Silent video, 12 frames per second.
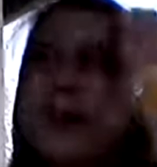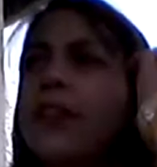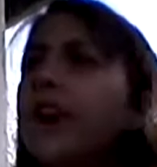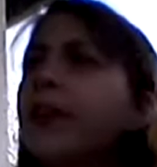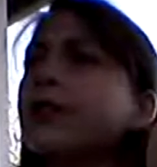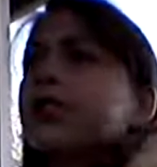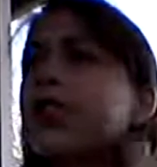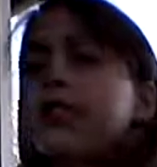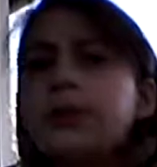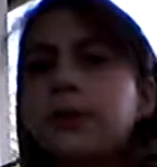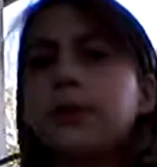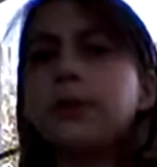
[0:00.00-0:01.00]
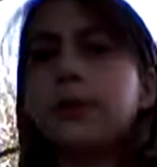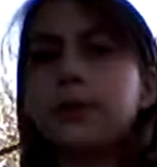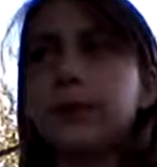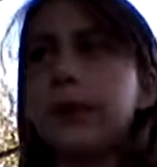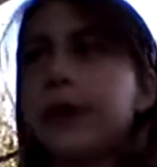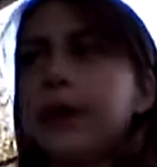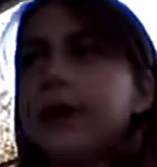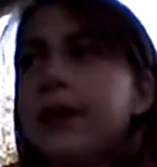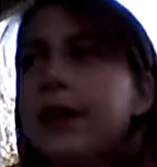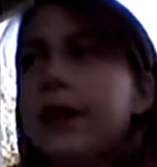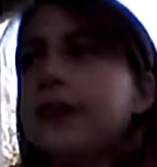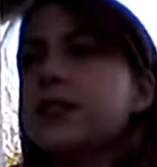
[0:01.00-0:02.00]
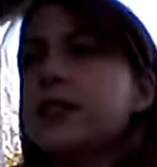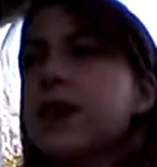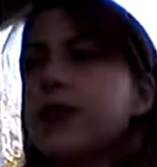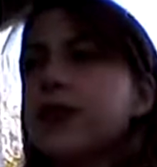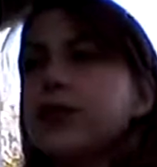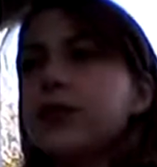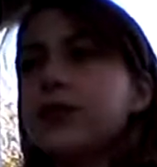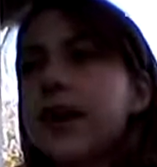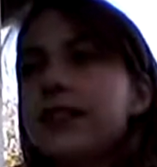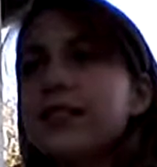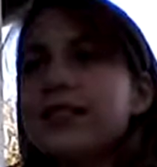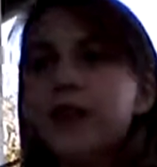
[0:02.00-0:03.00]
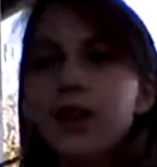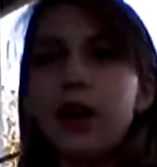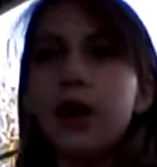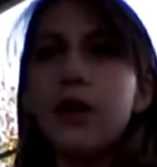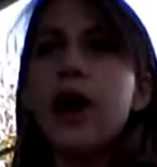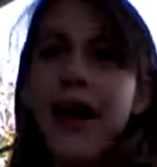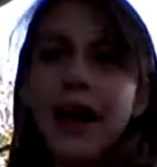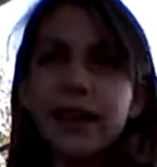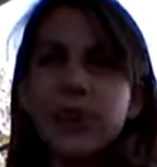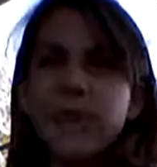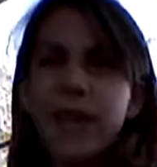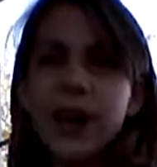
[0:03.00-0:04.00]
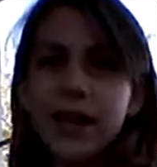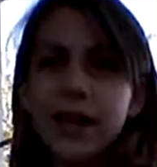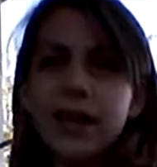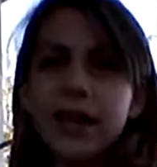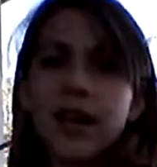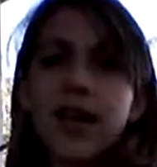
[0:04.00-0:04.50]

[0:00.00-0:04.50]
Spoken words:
then her channel would be really, really good because she goes nice and slow, has fun